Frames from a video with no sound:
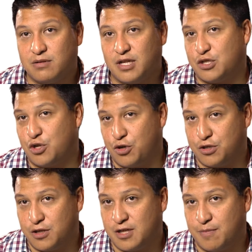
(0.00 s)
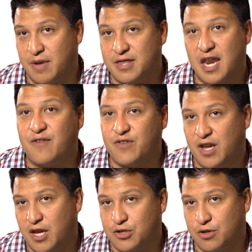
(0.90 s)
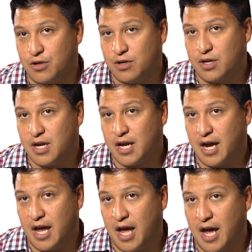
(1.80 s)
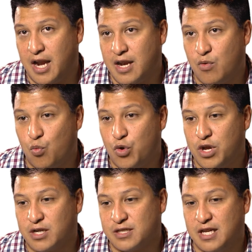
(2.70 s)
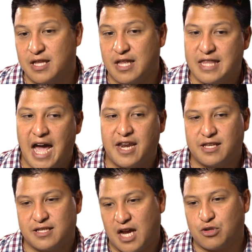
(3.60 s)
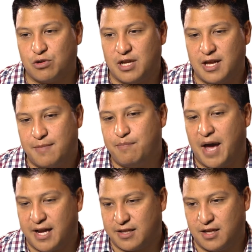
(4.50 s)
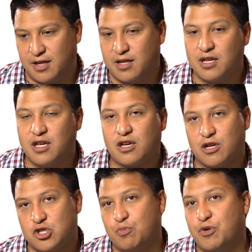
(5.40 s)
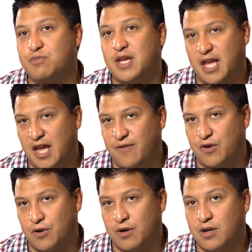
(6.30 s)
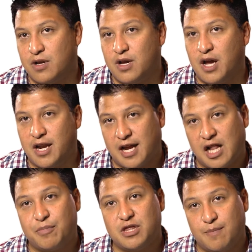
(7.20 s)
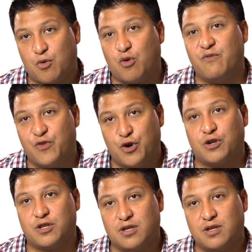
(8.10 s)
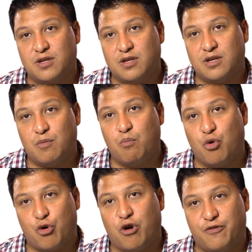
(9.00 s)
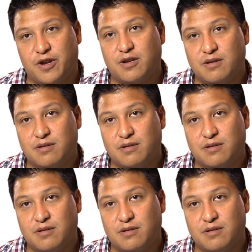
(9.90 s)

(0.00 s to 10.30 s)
the search system and the navigation. And we are seeing that that is actually impacting customers' behavior and helping them convert more often.